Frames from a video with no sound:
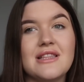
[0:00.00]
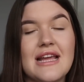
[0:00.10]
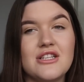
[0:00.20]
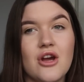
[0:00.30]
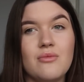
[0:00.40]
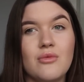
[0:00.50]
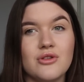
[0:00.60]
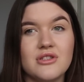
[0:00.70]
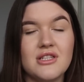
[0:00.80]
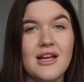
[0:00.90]
they don't
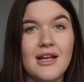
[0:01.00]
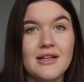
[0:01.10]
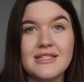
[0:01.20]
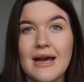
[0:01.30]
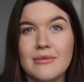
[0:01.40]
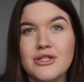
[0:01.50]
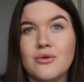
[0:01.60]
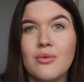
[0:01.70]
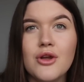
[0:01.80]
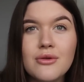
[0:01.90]
want to damage your
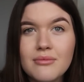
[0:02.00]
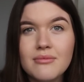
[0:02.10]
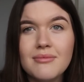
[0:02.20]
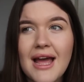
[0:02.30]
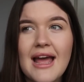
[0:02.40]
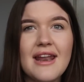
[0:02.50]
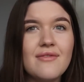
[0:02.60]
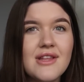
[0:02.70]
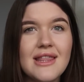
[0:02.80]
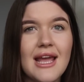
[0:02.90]
womb and
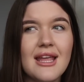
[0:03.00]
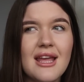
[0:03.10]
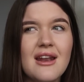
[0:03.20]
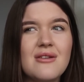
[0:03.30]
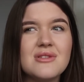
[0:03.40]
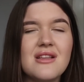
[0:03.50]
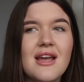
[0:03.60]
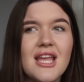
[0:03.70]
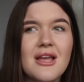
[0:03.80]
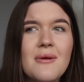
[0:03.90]
everything. And I was
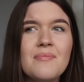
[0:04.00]
like,